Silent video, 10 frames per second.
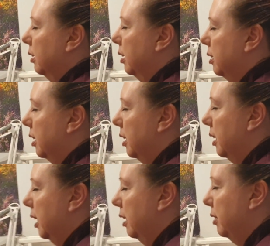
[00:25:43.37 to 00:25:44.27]
and I
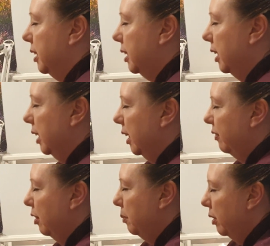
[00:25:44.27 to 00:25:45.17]
now disconnect
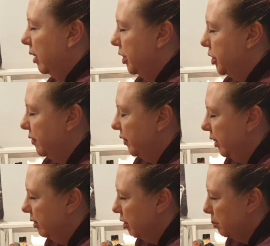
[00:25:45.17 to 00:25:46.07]
from her energy
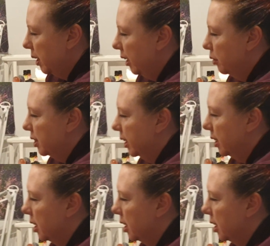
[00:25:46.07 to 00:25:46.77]
field by cutting